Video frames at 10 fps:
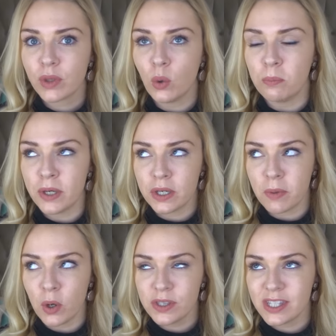or
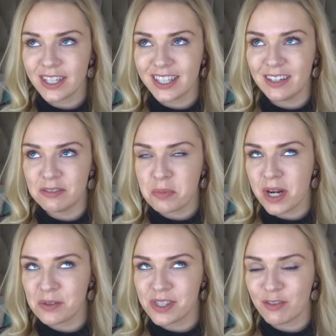bergamot, I can never
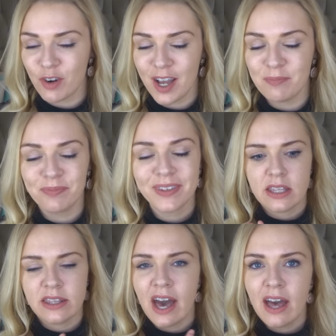pronounce that right.
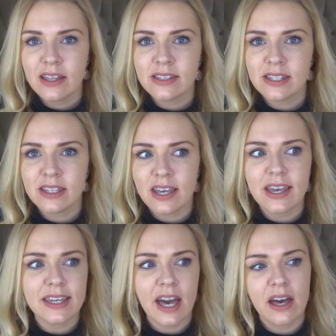That
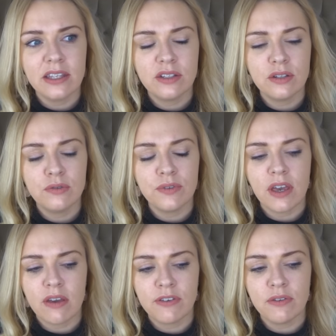kind of,
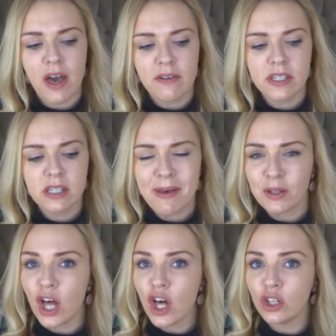if you've ever
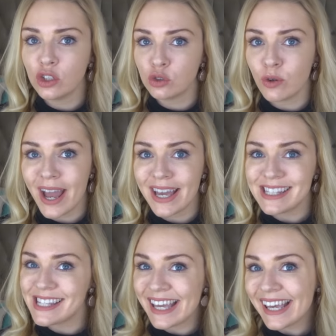smelled Earl Grey
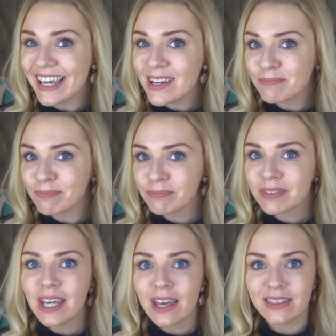tea,
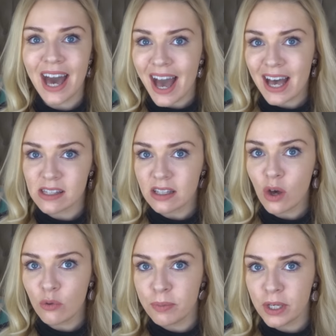that has a
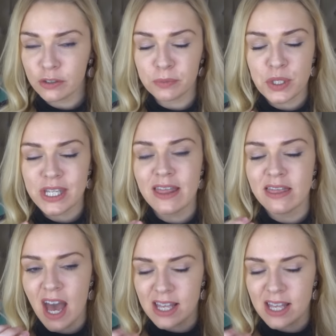lot of bergamot in,